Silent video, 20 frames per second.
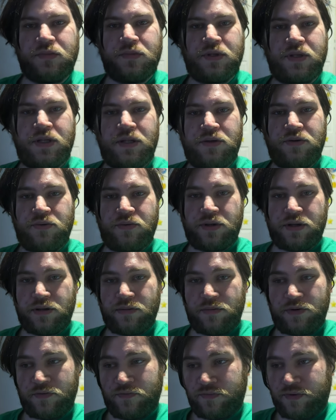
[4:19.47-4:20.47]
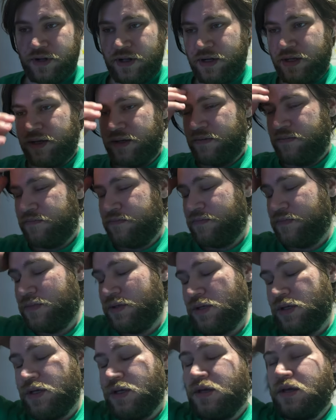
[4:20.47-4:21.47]
Hello, welcome to Friday.
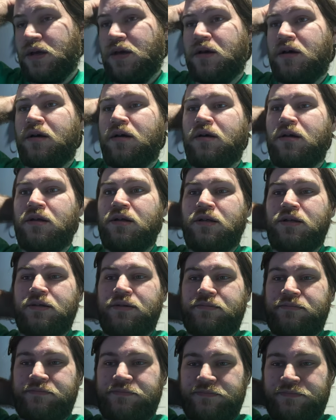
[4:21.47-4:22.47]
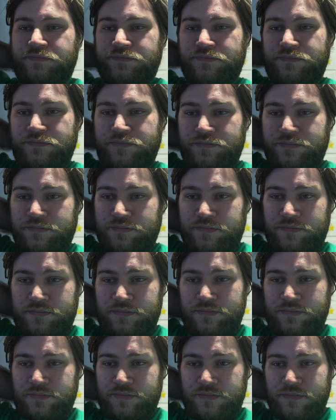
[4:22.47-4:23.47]
Um,
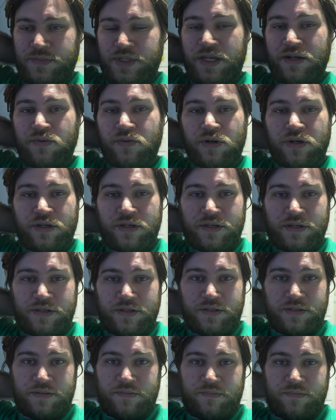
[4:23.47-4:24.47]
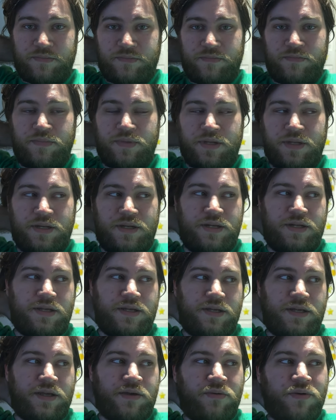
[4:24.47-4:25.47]
at work, but
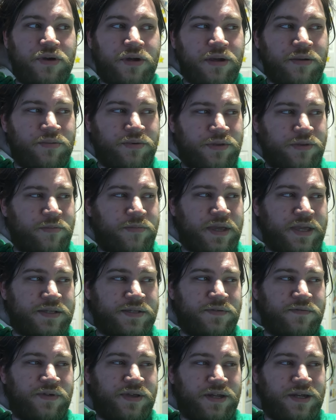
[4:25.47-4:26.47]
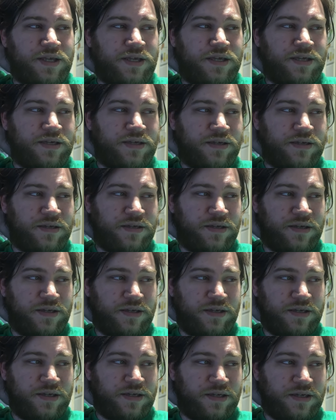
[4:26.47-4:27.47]
I woke up with a massive headache,
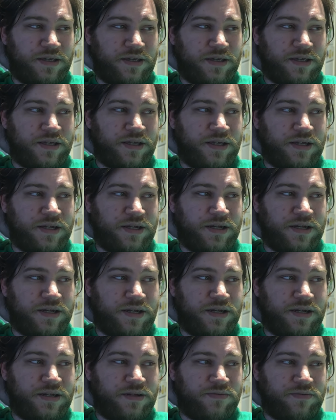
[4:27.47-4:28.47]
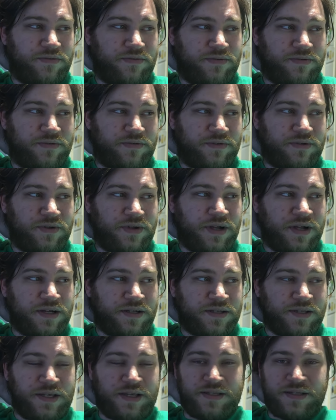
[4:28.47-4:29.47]
and
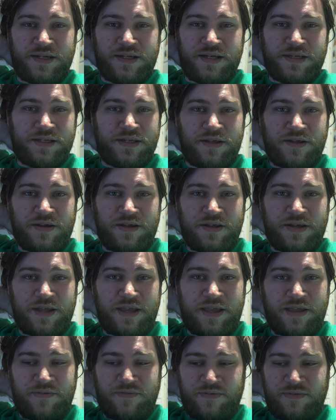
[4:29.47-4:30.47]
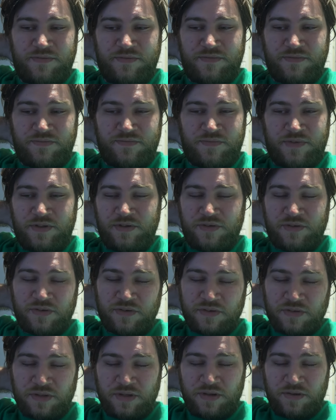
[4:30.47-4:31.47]
honestly, as the day's gone on, I haven't felt
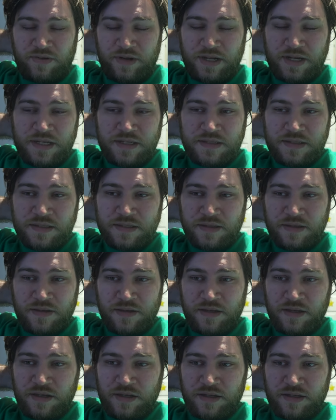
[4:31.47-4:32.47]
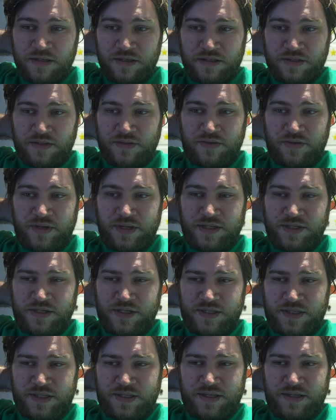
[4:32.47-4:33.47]
the greatest. So I
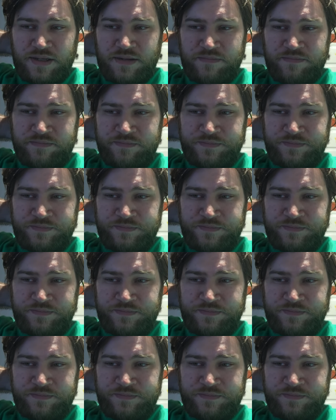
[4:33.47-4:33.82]
just um,